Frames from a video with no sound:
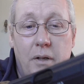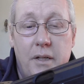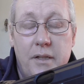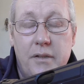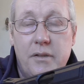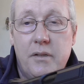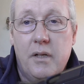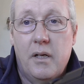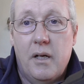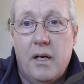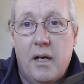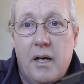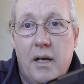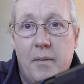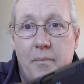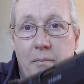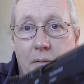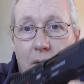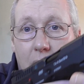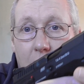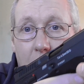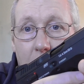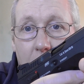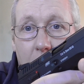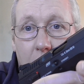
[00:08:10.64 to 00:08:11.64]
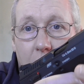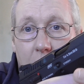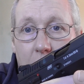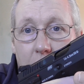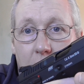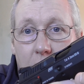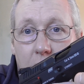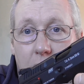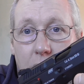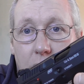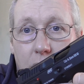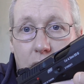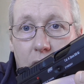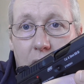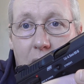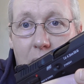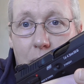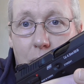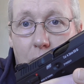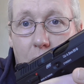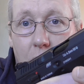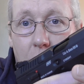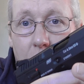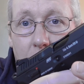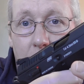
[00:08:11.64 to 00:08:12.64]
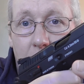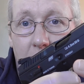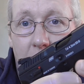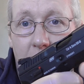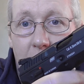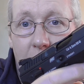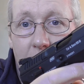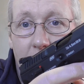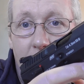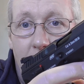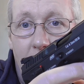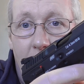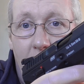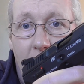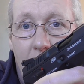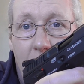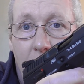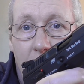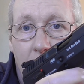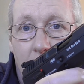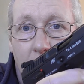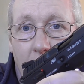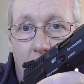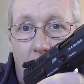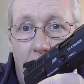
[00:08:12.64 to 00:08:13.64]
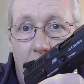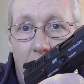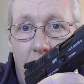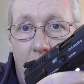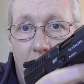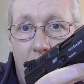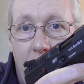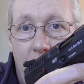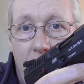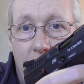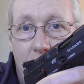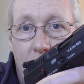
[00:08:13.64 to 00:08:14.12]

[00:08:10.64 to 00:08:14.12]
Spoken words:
honest. Bigger pull, yeah.